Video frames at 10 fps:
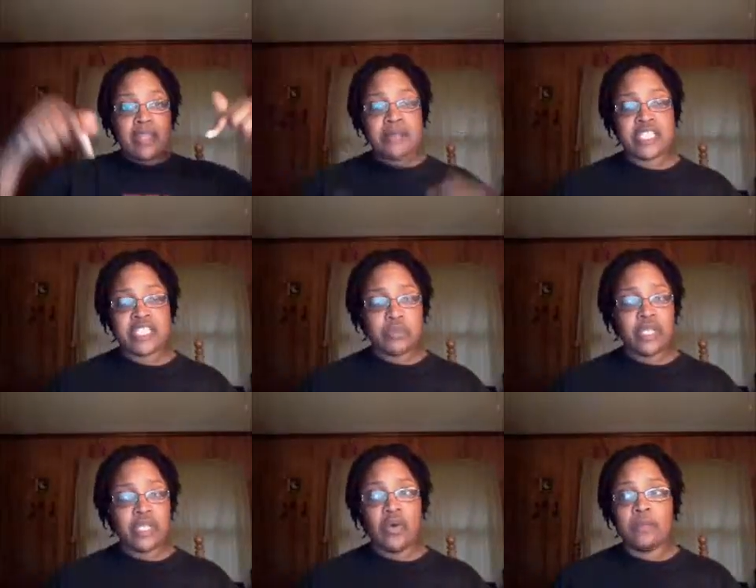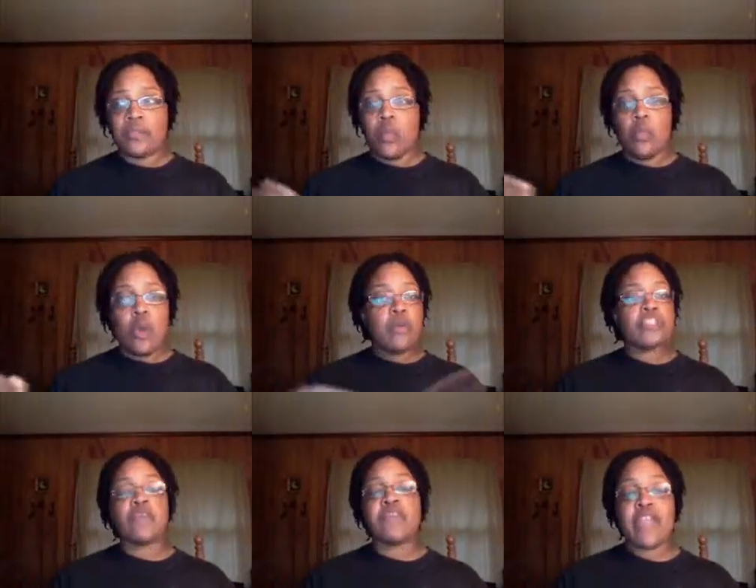in the comment section below. What
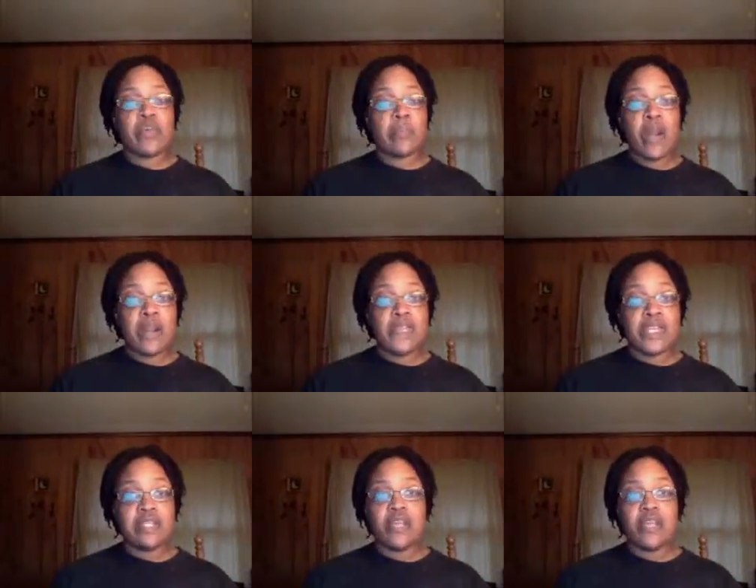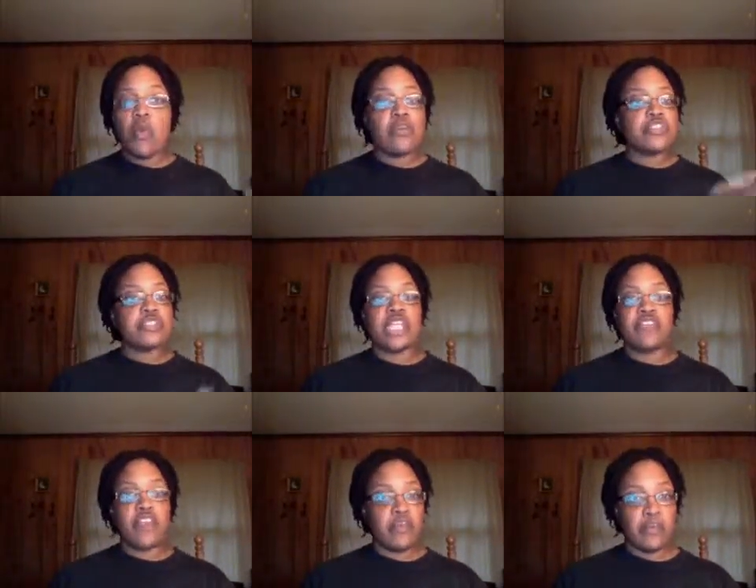was your favorite part of it? What was your
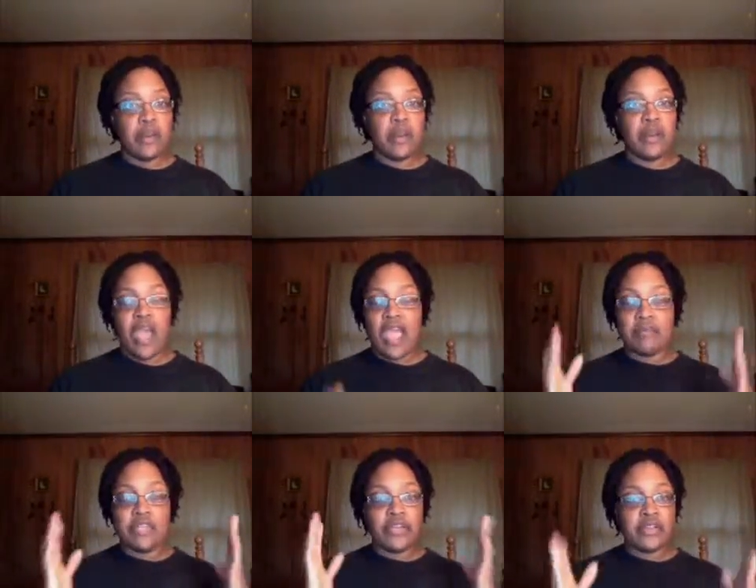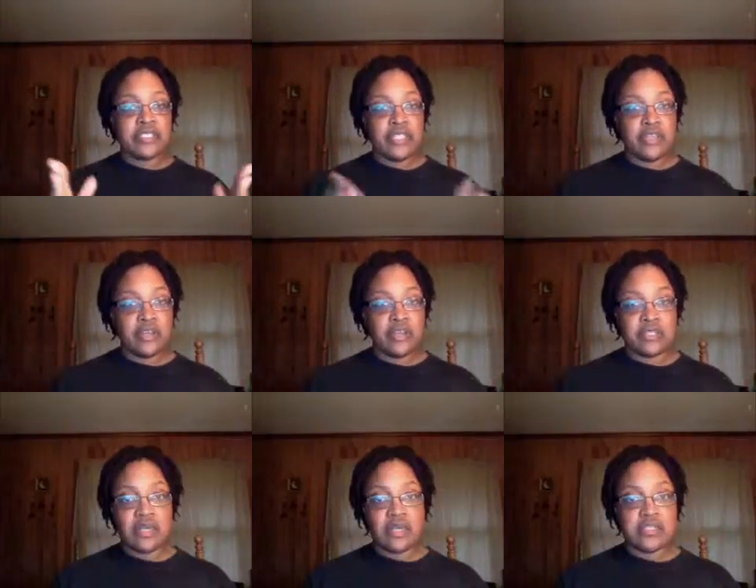least favorite part? I am curious to hear y'all's
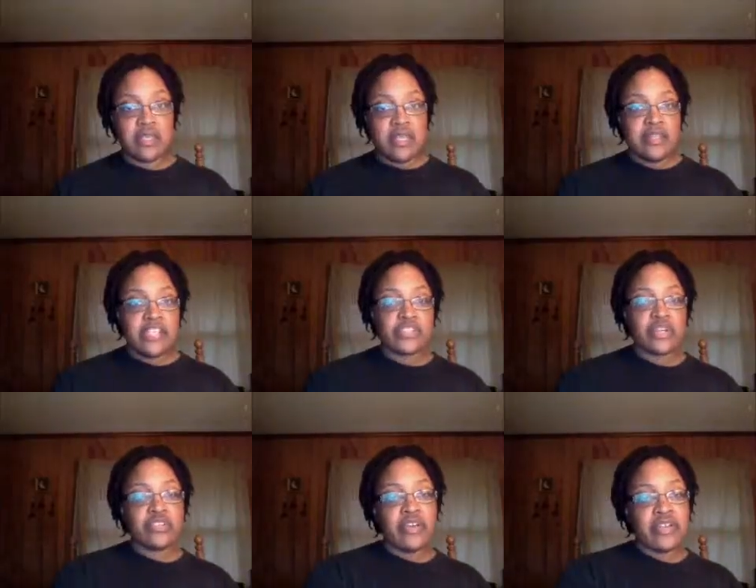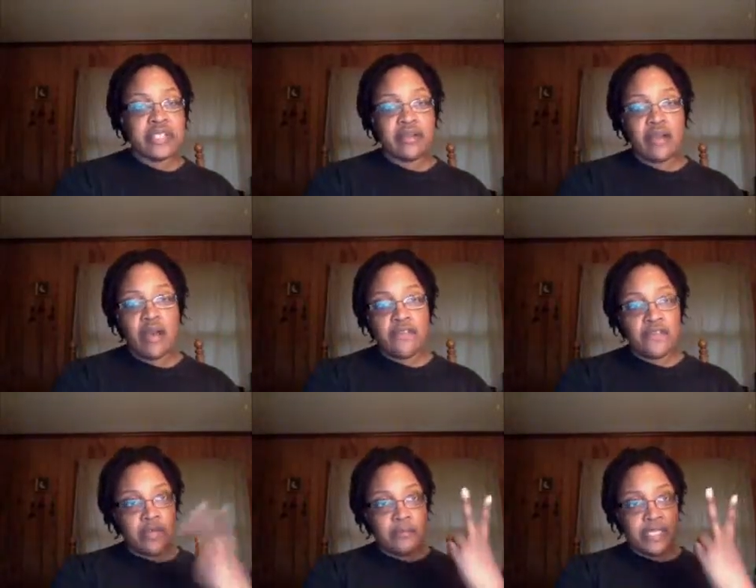thoughts. Nature Girl 30 signing off.
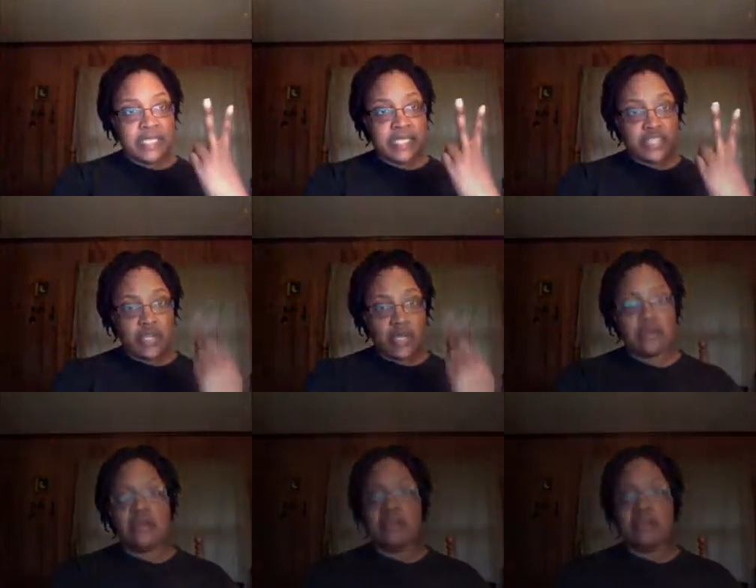Peace out, y'all.